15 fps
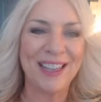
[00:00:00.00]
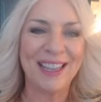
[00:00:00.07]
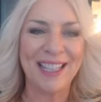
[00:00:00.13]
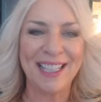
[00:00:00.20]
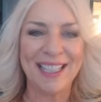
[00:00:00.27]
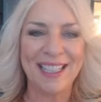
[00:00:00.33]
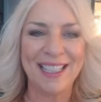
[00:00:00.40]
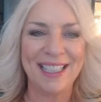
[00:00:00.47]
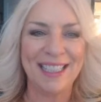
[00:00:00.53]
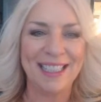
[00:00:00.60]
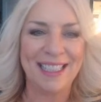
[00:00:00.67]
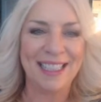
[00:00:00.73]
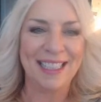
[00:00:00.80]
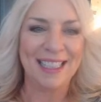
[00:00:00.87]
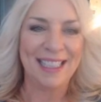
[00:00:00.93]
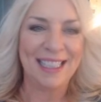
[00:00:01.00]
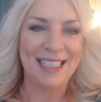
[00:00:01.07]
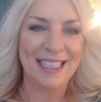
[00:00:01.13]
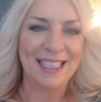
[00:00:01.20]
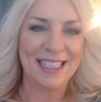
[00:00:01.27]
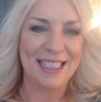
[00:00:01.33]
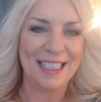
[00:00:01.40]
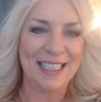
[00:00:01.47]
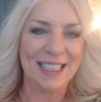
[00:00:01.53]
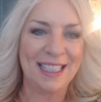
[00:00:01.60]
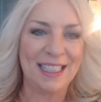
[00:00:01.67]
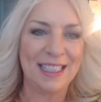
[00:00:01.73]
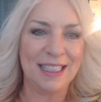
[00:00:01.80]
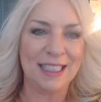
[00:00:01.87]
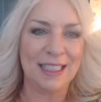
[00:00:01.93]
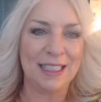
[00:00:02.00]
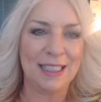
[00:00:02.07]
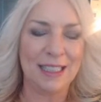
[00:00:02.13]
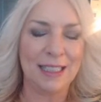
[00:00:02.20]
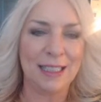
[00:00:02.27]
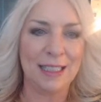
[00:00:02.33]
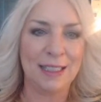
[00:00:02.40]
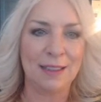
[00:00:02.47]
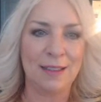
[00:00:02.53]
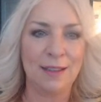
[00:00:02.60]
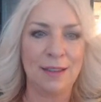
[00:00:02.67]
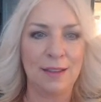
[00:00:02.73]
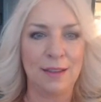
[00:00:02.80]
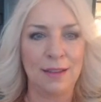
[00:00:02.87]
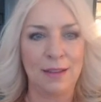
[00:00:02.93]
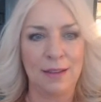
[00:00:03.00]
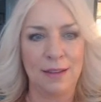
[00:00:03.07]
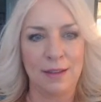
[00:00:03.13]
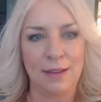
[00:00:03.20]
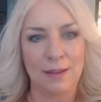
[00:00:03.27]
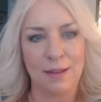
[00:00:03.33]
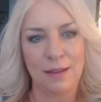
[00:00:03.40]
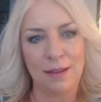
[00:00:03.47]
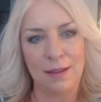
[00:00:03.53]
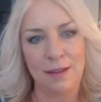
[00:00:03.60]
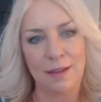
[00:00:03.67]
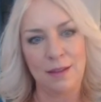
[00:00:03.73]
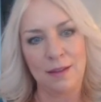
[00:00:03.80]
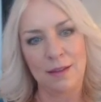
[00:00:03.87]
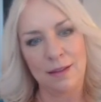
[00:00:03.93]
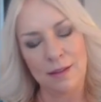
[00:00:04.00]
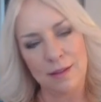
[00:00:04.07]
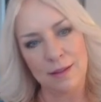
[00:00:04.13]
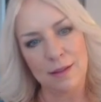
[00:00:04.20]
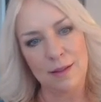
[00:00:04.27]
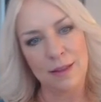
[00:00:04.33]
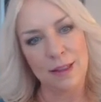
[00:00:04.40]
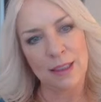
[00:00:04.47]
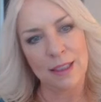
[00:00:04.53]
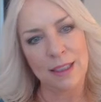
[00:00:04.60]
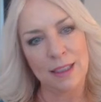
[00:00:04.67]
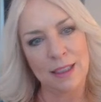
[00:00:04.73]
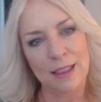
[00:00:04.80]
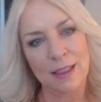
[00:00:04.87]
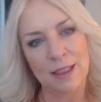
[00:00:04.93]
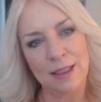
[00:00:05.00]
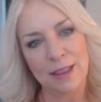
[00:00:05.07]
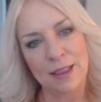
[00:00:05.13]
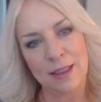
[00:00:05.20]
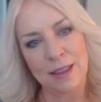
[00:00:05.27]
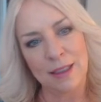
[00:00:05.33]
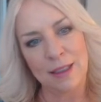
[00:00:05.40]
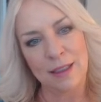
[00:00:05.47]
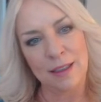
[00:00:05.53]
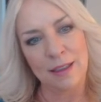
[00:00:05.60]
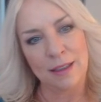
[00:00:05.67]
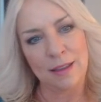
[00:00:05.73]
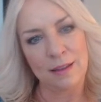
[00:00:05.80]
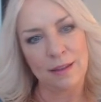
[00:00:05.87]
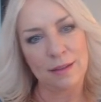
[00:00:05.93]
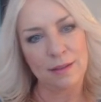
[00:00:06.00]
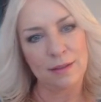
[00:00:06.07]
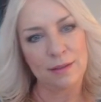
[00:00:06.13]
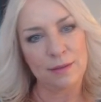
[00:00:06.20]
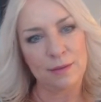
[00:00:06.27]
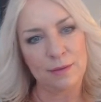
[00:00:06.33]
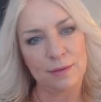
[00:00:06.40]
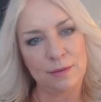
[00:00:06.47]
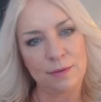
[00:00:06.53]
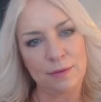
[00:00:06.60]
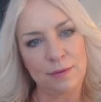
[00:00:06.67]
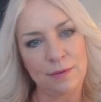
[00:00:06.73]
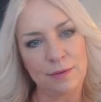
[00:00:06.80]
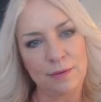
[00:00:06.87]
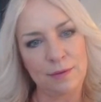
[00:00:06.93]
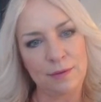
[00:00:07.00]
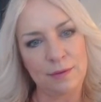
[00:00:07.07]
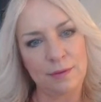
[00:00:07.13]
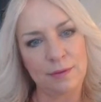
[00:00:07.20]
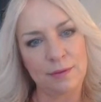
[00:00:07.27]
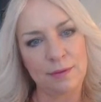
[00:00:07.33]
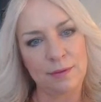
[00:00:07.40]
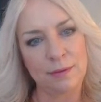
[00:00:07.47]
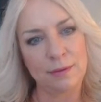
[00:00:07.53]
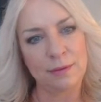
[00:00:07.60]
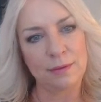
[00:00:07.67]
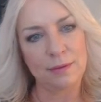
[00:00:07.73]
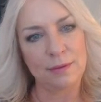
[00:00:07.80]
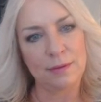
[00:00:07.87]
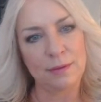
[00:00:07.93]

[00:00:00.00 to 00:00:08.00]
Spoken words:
(silent)